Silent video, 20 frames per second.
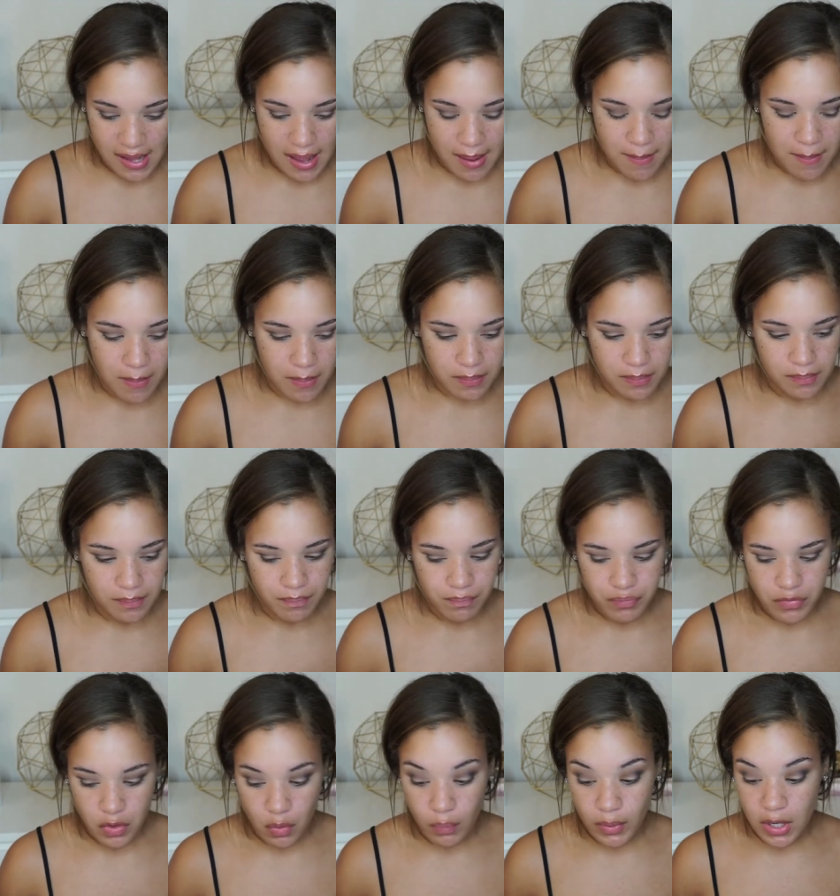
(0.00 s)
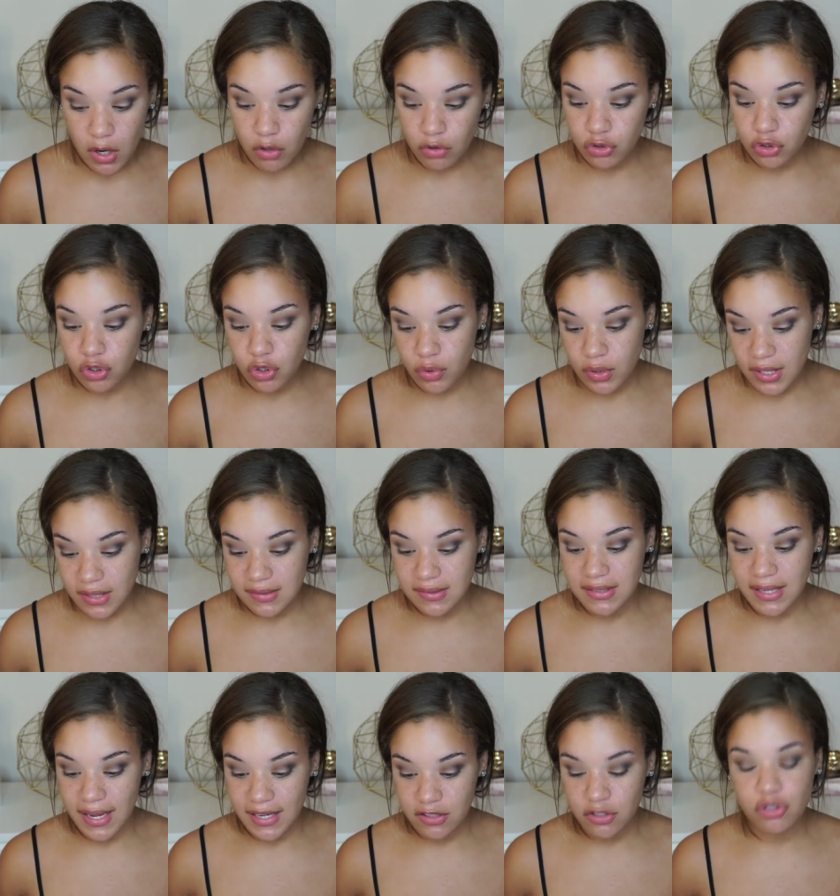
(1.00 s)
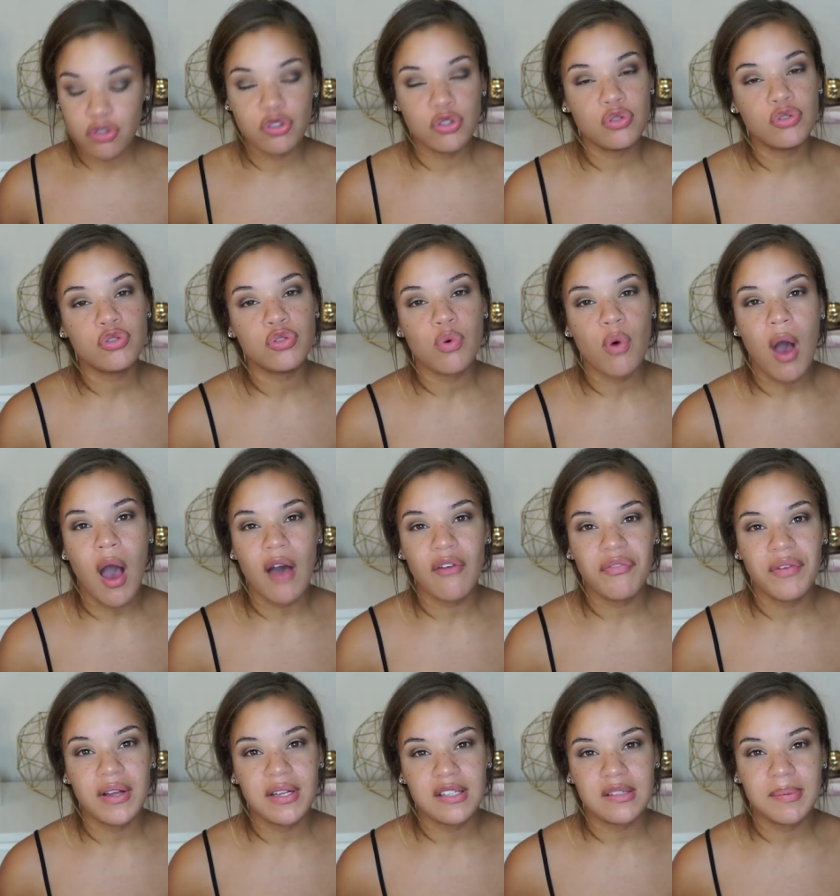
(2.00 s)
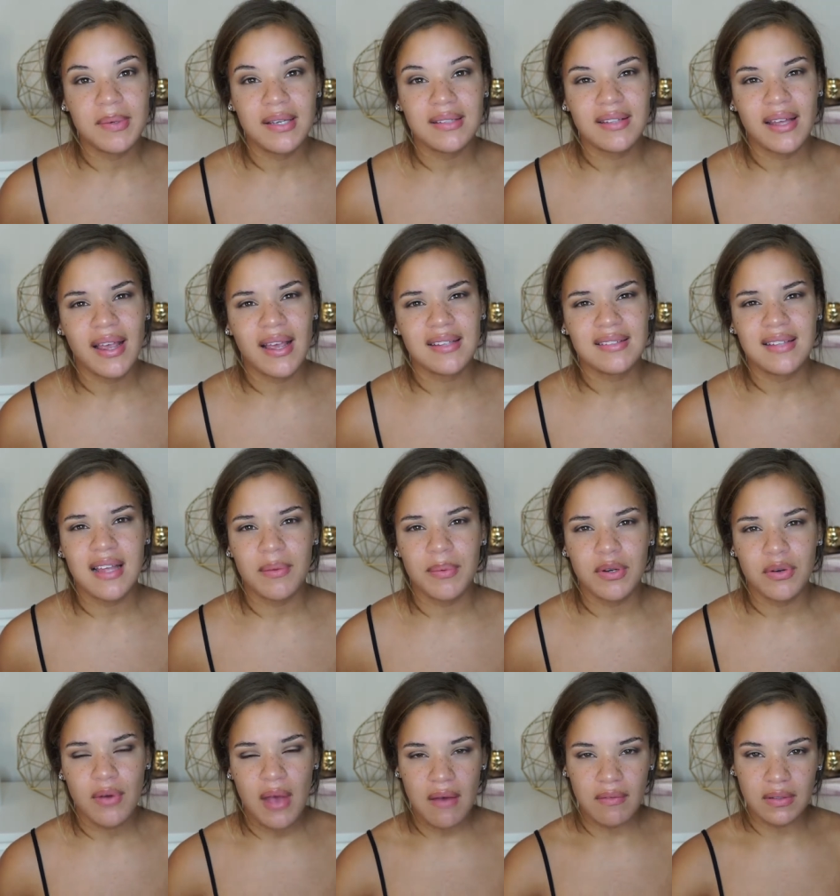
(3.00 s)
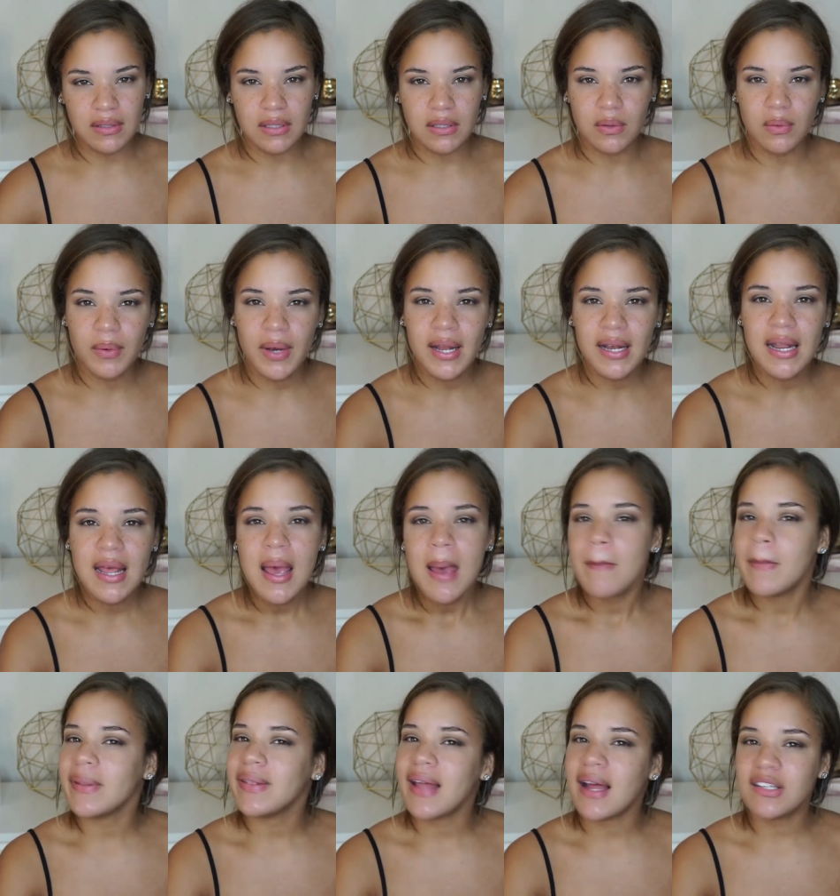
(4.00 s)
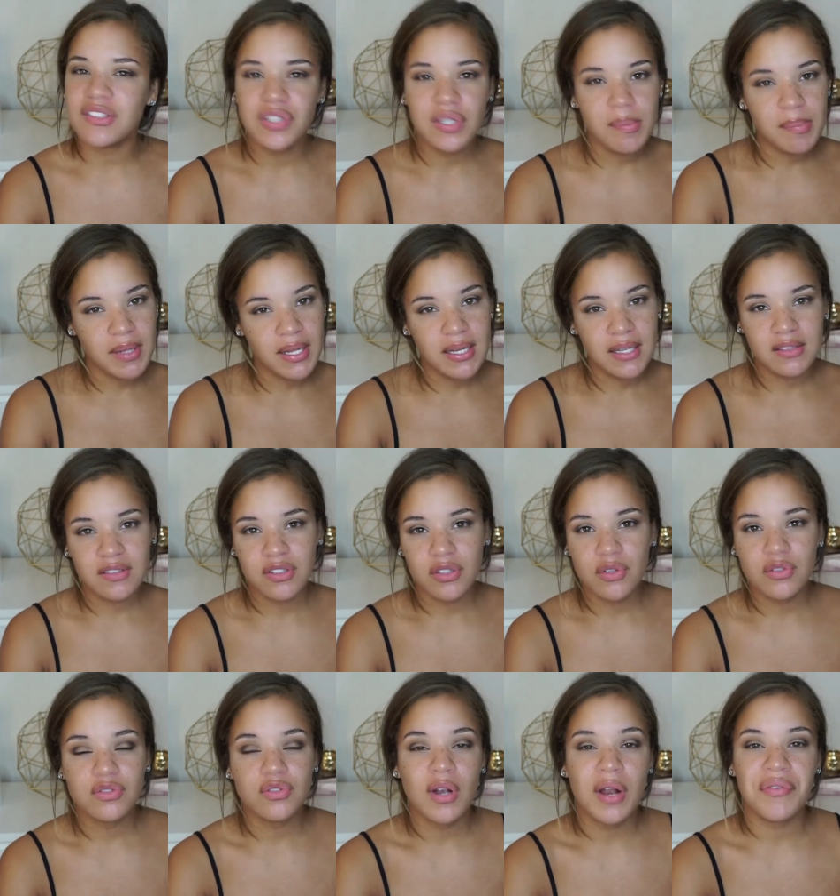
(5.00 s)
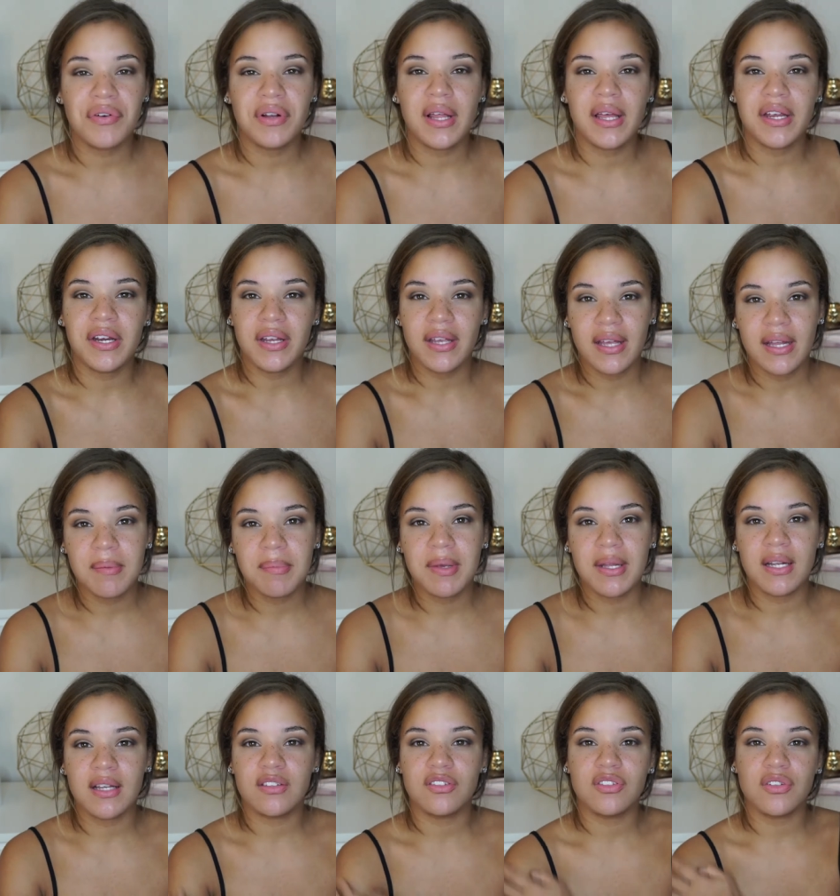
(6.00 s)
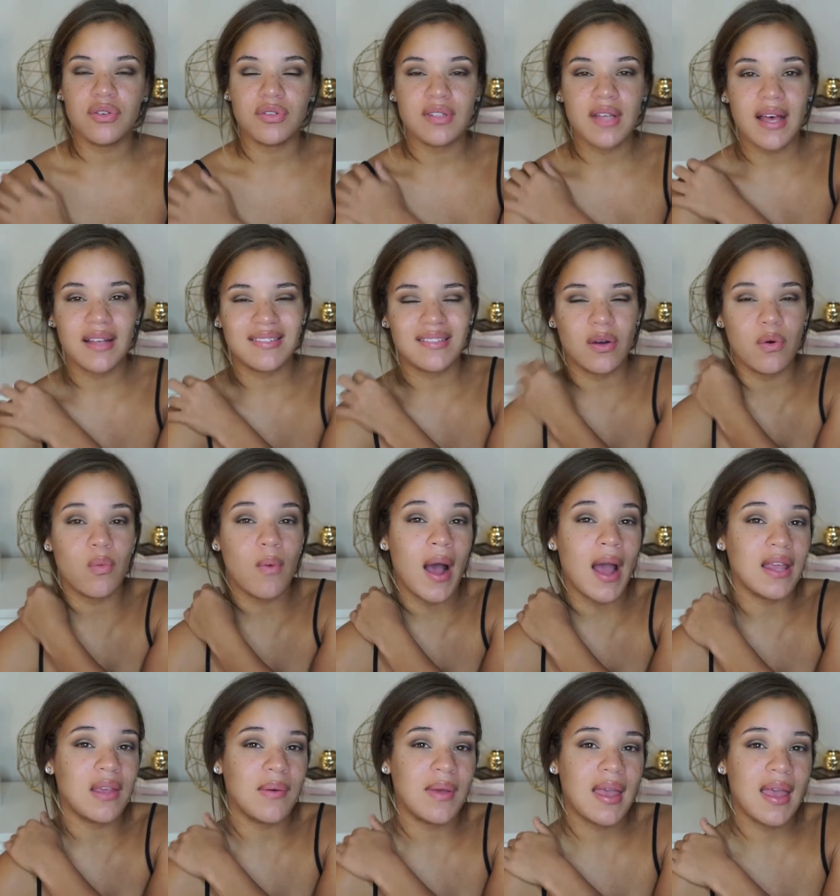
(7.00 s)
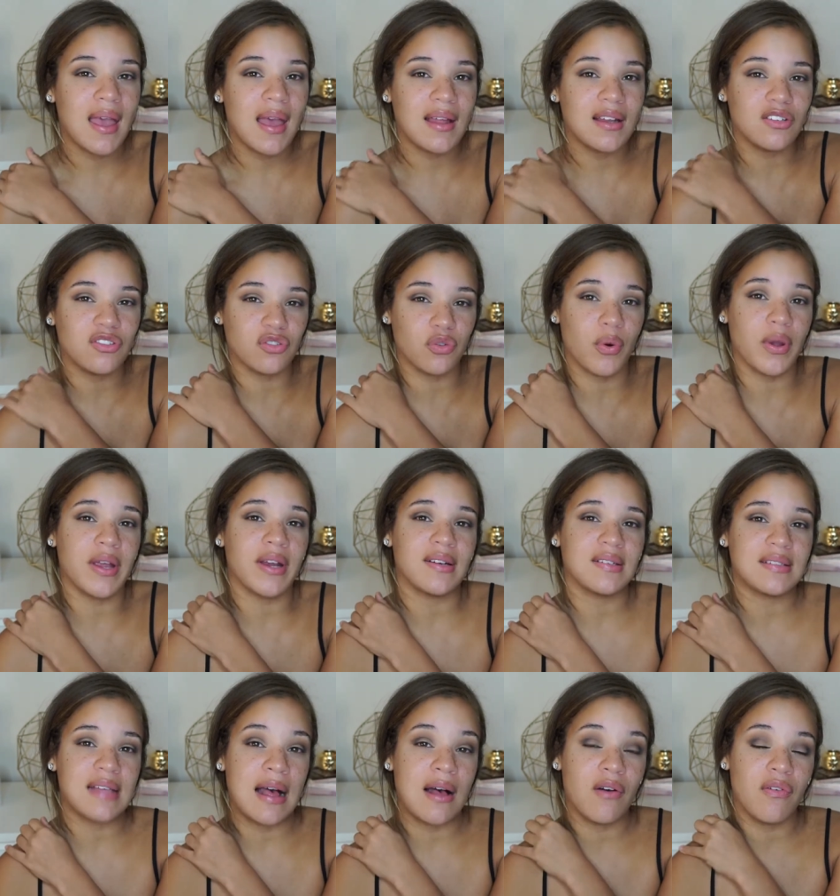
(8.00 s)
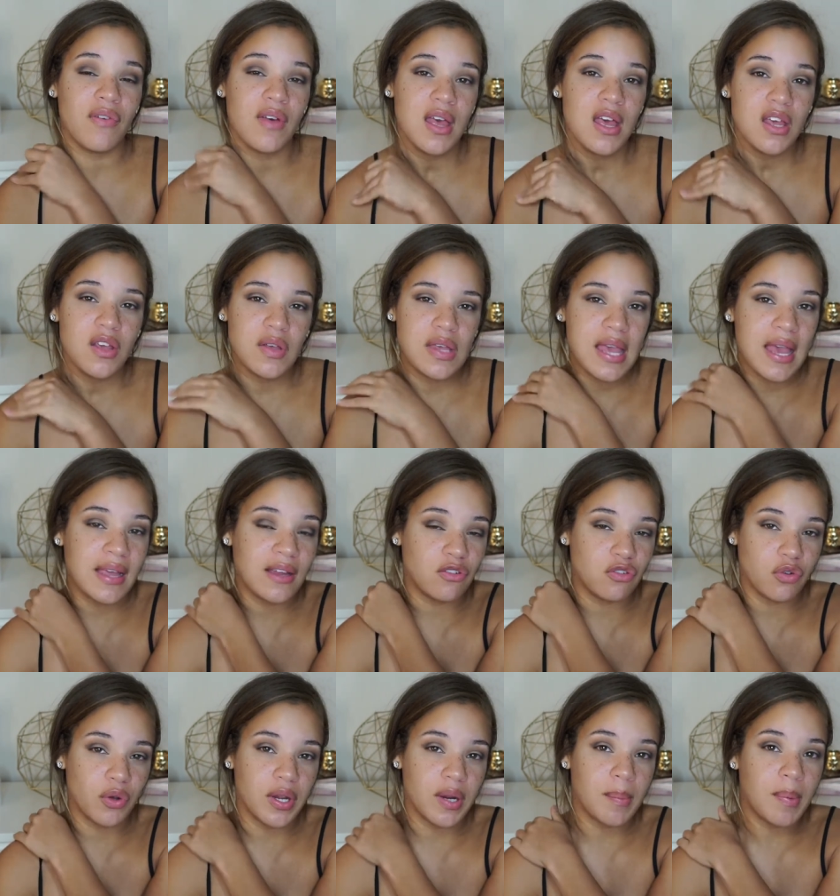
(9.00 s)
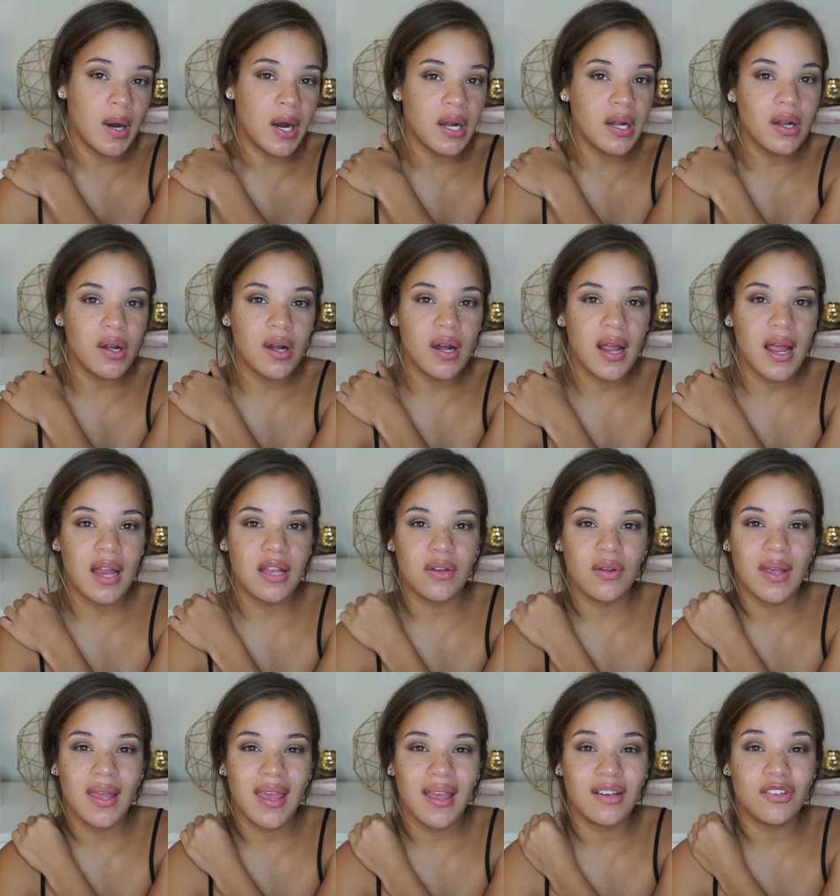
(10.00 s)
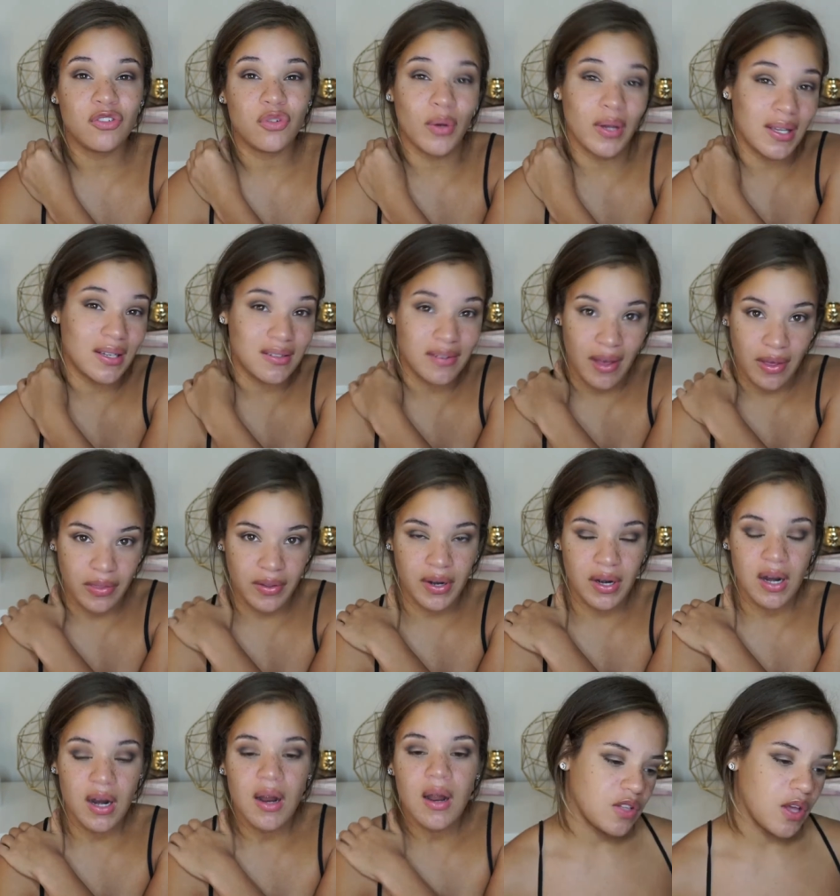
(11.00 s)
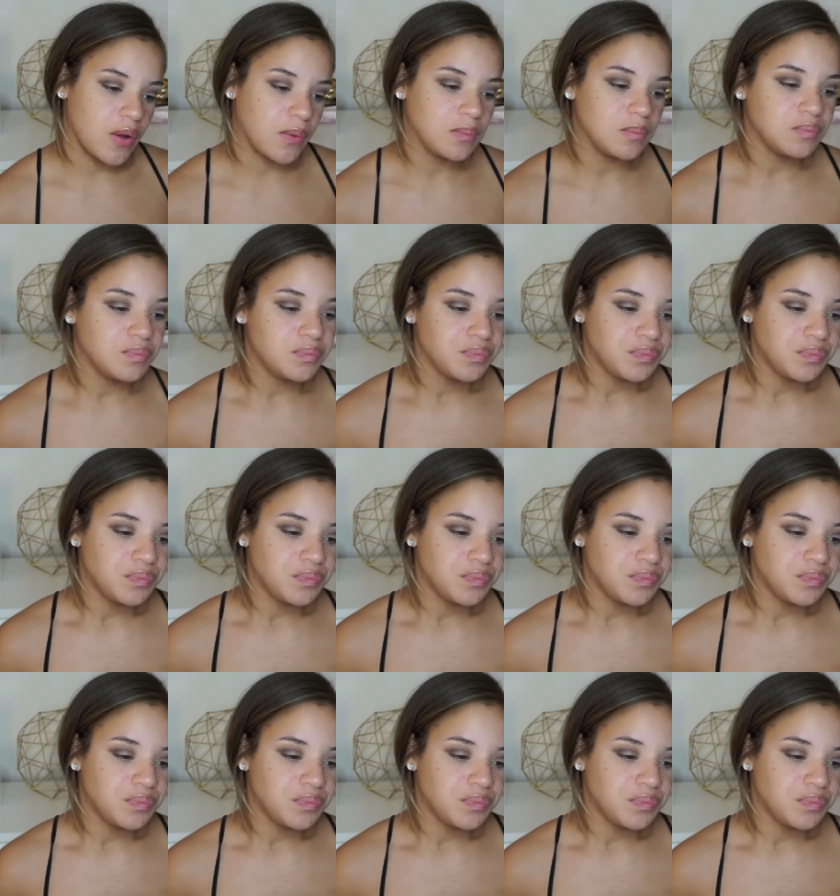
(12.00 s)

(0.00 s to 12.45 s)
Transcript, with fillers: um we don't do these dates too too often, just because, like I said, we do have a little one, but that shouldn't be an excuse. Don't ever let your kid be an excuse as to why you can't enjoy yourself, you can't enjoy your partner, and you can't enjoy each other. So